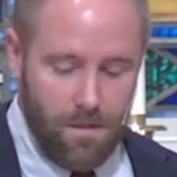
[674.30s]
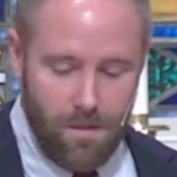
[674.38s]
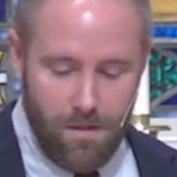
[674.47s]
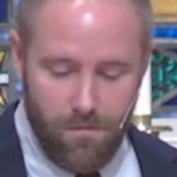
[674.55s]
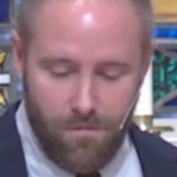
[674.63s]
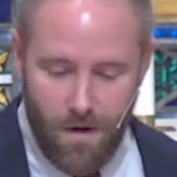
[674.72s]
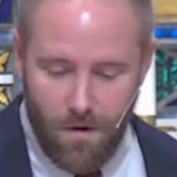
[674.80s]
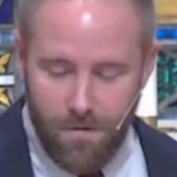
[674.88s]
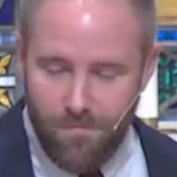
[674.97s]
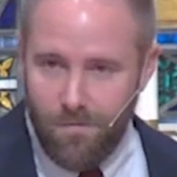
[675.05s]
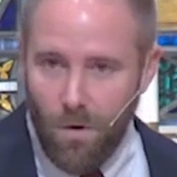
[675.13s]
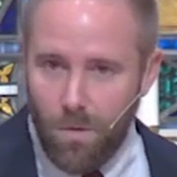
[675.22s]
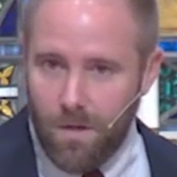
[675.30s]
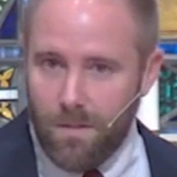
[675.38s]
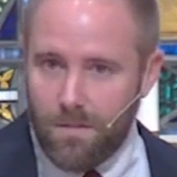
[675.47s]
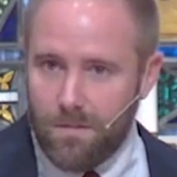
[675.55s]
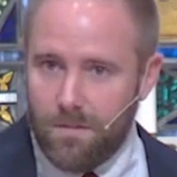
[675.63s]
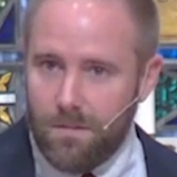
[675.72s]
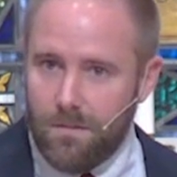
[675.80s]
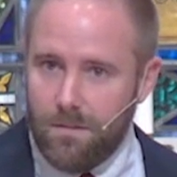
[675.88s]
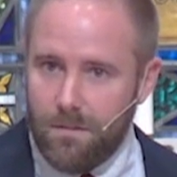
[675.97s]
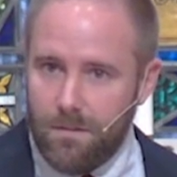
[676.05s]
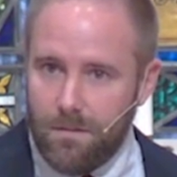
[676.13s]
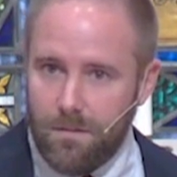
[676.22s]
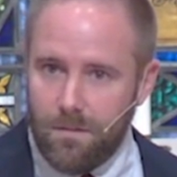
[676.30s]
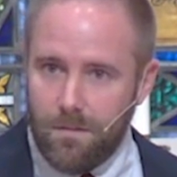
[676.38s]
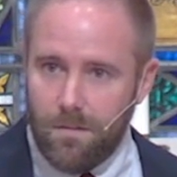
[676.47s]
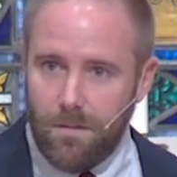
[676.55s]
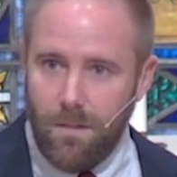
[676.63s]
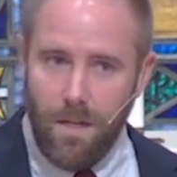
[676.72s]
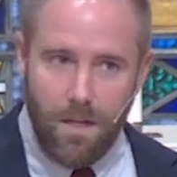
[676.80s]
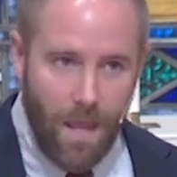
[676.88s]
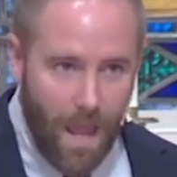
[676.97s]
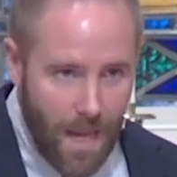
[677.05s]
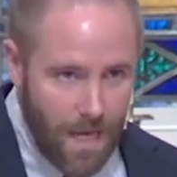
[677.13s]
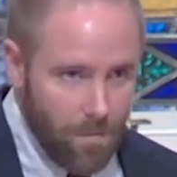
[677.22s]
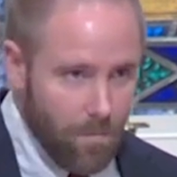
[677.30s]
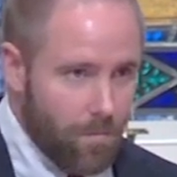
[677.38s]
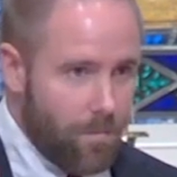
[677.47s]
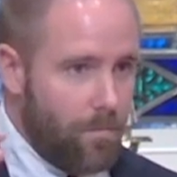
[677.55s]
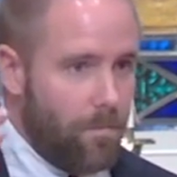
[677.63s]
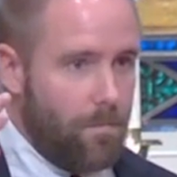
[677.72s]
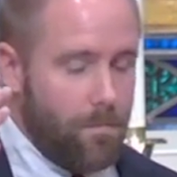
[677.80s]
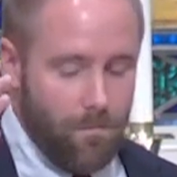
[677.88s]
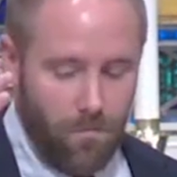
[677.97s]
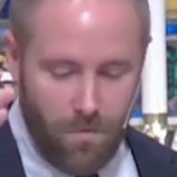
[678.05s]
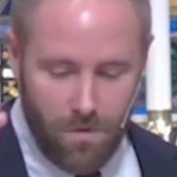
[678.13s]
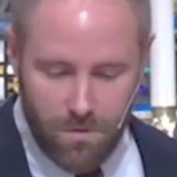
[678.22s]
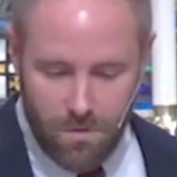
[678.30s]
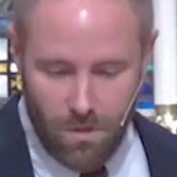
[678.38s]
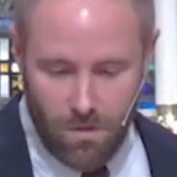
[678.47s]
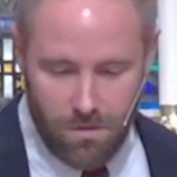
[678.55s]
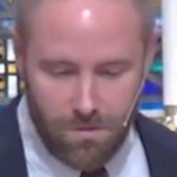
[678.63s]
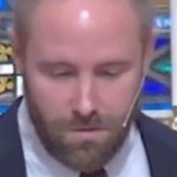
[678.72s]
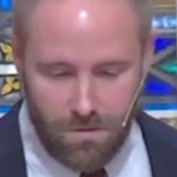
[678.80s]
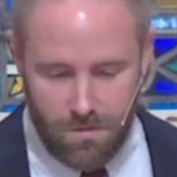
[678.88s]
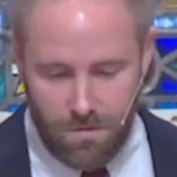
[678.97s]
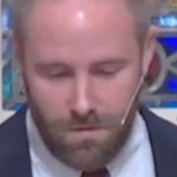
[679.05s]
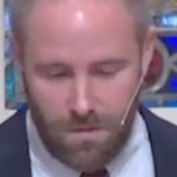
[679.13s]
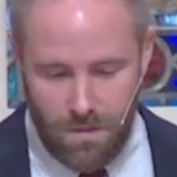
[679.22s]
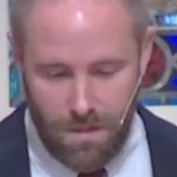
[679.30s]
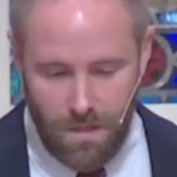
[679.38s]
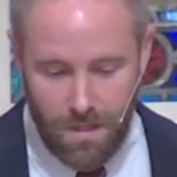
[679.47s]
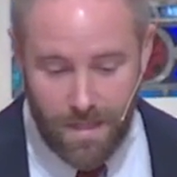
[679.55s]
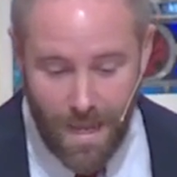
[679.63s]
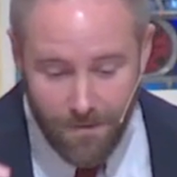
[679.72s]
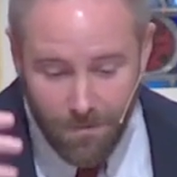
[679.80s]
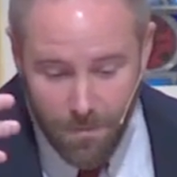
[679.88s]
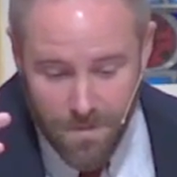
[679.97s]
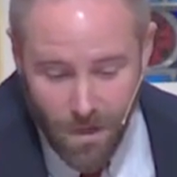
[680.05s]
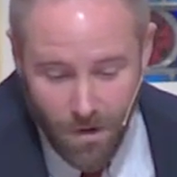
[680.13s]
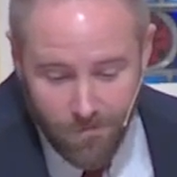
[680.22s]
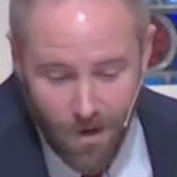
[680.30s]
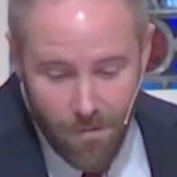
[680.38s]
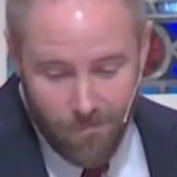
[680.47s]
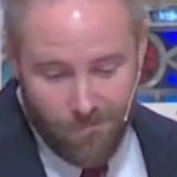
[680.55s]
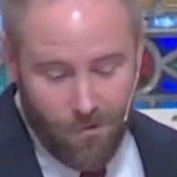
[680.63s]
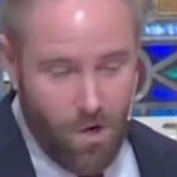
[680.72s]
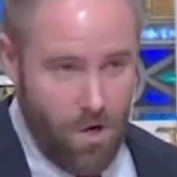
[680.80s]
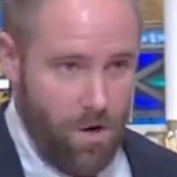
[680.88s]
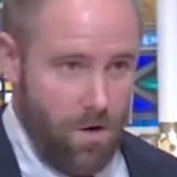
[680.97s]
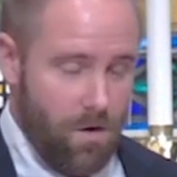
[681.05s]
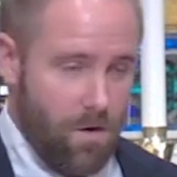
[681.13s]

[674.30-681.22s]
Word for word: The very focus. He came for the church. He gave himself up for her